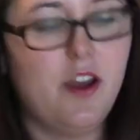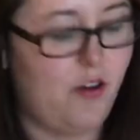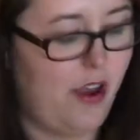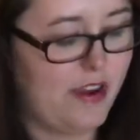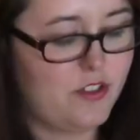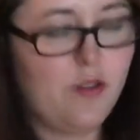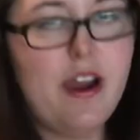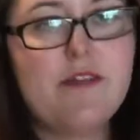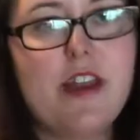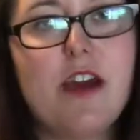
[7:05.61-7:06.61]
Okay, so
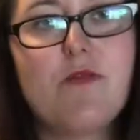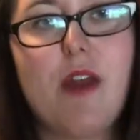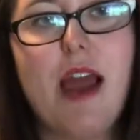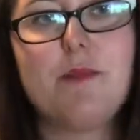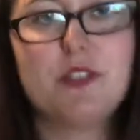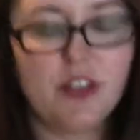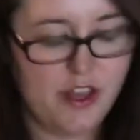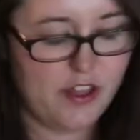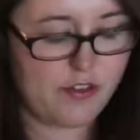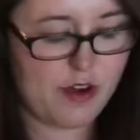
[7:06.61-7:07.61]
I've now wrapped
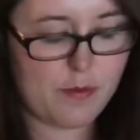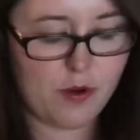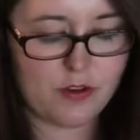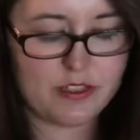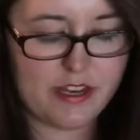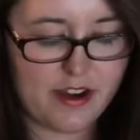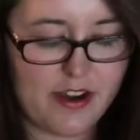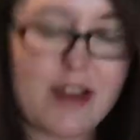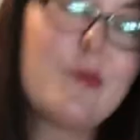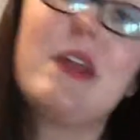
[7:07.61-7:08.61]
3 bowls here,
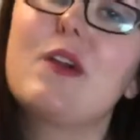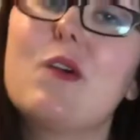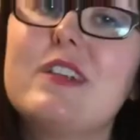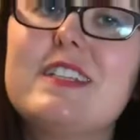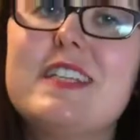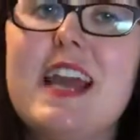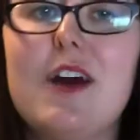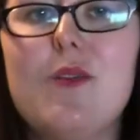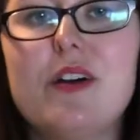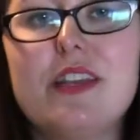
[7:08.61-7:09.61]
and we are going to see
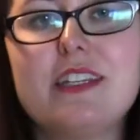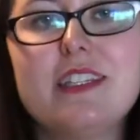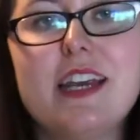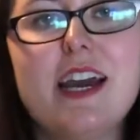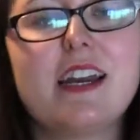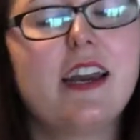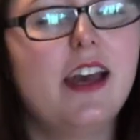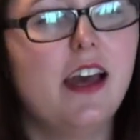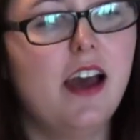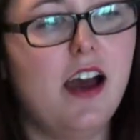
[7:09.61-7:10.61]
how well they stack.
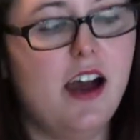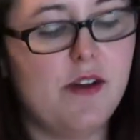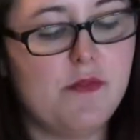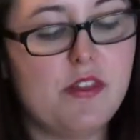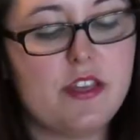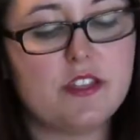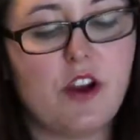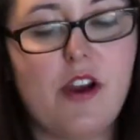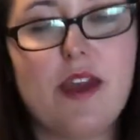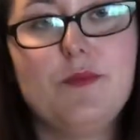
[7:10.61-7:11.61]
These
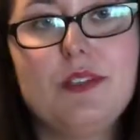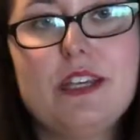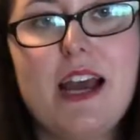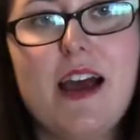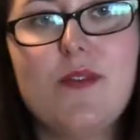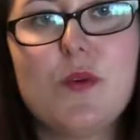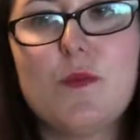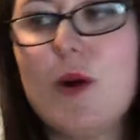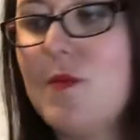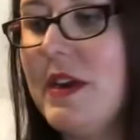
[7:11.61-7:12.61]
are empty at the
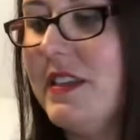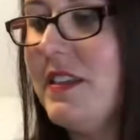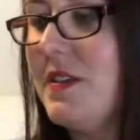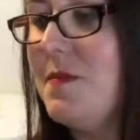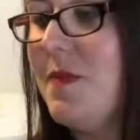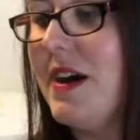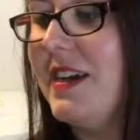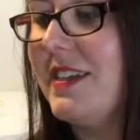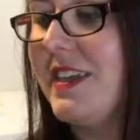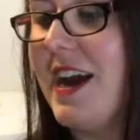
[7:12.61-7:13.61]
moment,
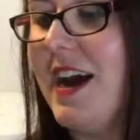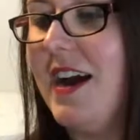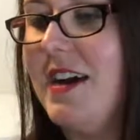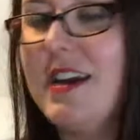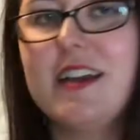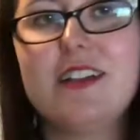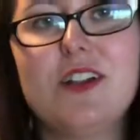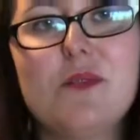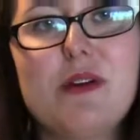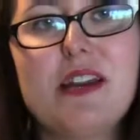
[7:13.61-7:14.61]
but in a
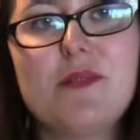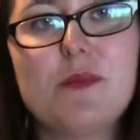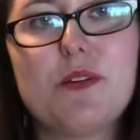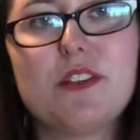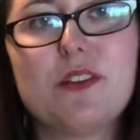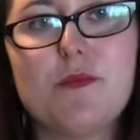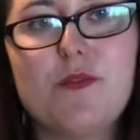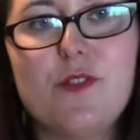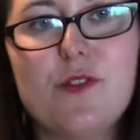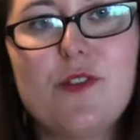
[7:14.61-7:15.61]
little bit I'm going to put some
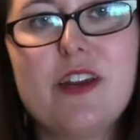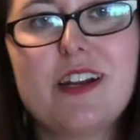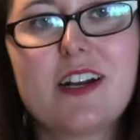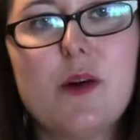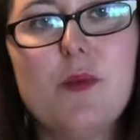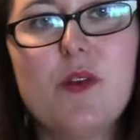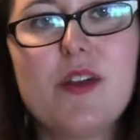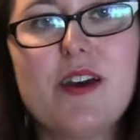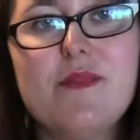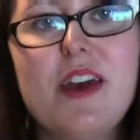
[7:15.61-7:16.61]
food in a couple of
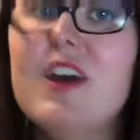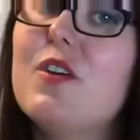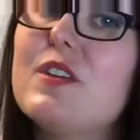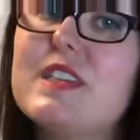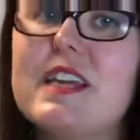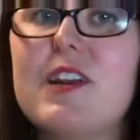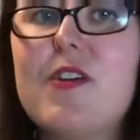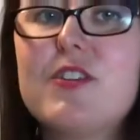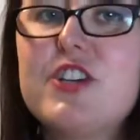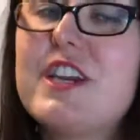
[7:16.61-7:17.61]
them. I'm going to
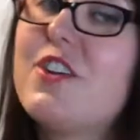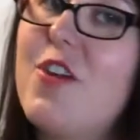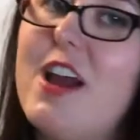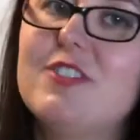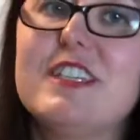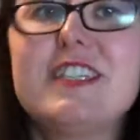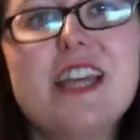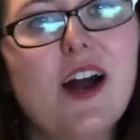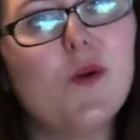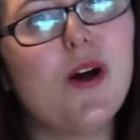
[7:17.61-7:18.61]
shake it around and
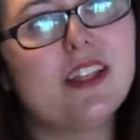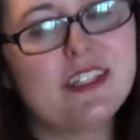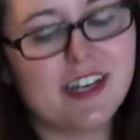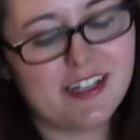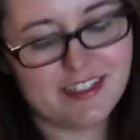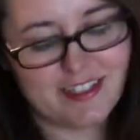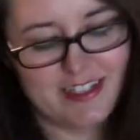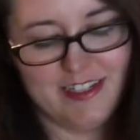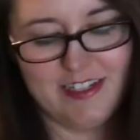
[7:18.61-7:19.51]
see how well it does.